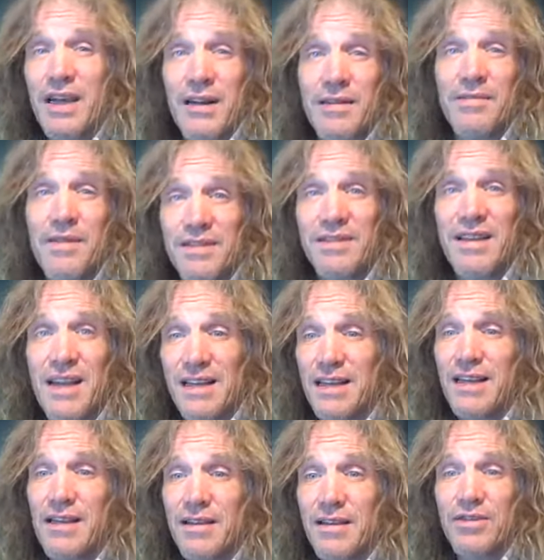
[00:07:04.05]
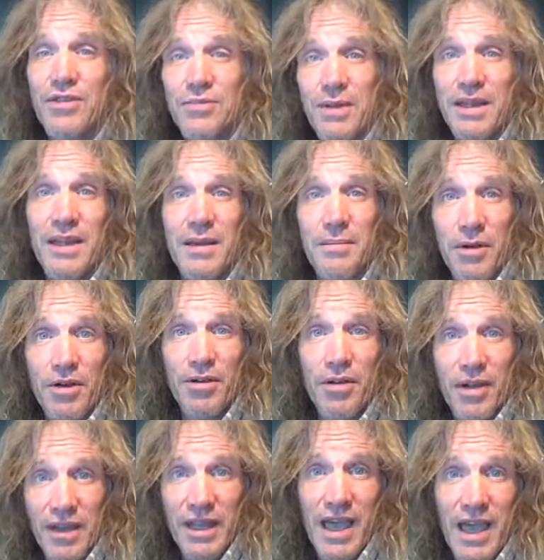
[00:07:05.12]
out of this idea that you become
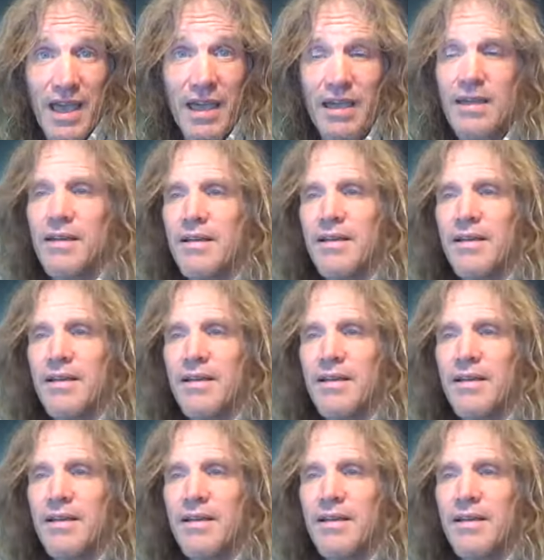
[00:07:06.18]
a, a gang,